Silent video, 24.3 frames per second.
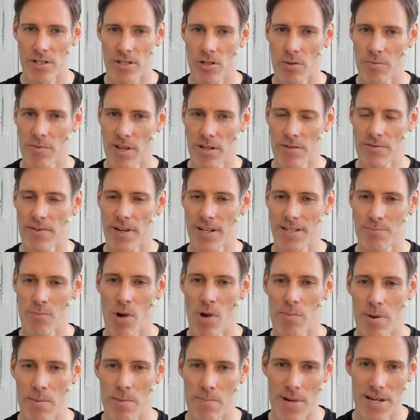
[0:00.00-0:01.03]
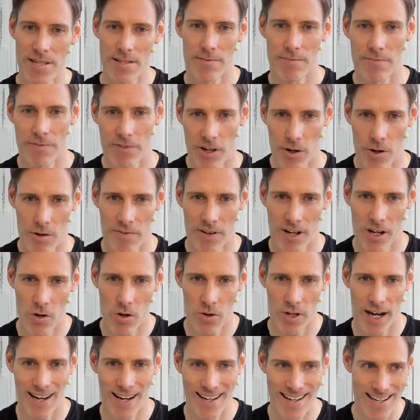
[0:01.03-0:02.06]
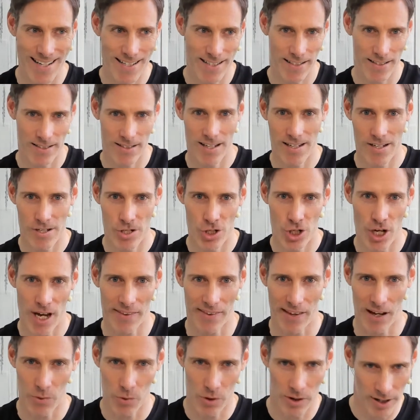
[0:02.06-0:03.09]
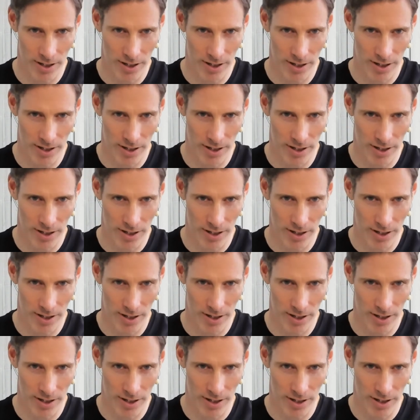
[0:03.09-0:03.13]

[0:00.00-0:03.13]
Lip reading: some of these things might be missing for you, and you think, okay, I need to check that one.